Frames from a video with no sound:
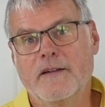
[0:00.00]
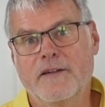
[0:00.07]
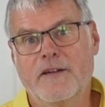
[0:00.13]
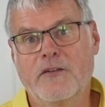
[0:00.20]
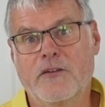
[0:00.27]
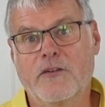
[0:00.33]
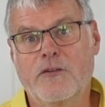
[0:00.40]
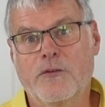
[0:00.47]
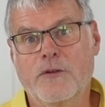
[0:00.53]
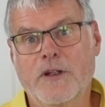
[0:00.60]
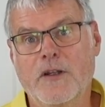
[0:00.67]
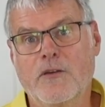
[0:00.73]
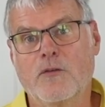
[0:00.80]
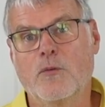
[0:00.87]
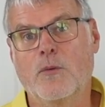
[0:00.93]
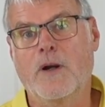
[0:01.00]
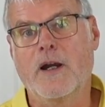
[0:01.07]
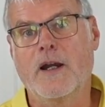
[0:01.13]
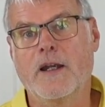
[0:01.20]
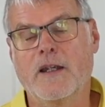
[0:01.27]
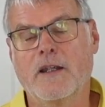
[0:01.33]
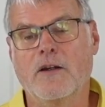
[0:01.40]
this is the reason
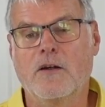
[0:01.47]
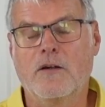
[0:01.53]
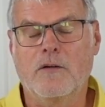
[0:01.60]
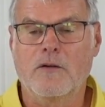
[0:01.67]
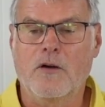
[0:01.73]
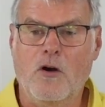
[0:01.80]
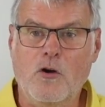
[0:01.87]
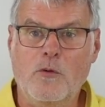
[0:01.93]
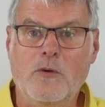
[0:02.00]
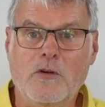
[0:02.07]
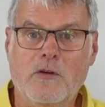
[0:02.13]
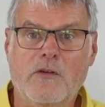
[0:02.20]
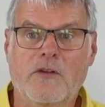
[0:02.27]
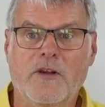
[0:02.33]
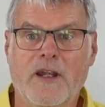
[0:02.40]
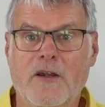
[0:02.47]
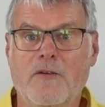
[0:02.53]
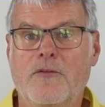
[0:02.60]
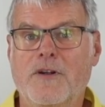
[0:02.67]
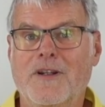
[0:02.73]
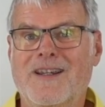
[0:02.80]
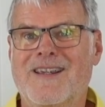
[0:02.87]
why almost
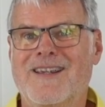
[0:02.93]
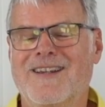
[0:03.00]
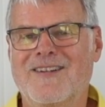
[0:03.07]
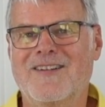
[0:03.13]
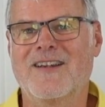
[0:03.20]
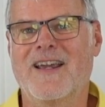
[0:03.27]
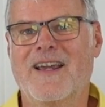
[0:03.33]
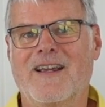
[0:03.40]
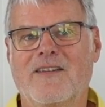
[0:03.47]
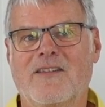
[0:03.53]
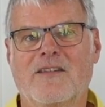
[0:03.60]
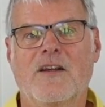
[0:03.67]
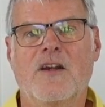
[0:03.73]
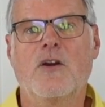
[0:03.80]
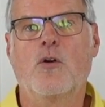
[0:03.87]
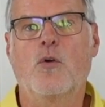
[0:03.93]
every kid has